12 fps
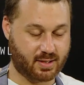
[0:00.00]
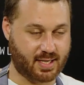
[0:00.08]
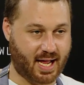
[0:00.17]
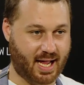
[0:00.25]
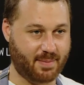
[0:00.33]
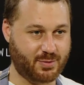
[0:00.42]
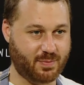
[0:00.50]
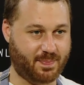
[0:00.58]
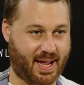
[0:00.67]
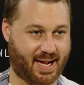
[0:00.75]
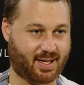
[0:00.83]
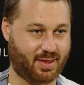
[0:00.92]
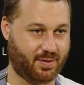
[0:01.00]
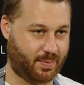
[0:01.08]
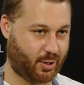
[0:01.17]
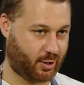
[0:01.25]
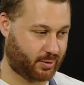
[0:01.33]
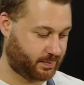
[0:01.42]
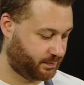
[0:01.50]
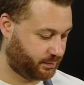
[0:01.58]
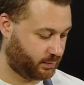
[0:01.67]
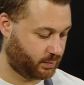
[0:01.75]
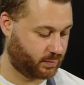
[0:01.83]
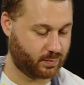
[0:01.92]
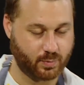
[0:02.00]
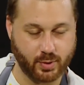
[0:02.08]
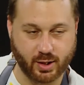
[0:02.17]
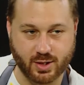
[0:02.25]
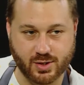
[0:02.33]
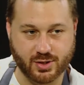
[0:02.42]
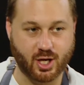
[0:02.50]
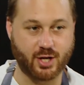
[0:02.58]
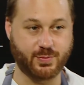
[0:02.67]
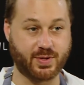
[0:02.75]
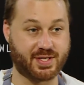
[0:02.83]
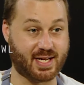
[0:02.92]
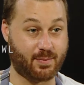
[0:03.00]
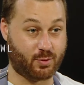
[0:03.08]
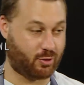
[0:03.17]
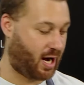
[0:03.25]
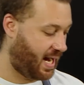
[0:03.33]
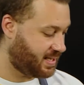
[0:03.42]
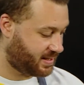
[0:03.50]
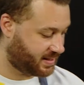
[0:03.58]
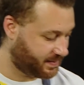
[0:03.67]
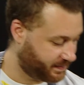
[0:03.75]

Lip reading: Time to pack the bowl. We're going to start with some rice.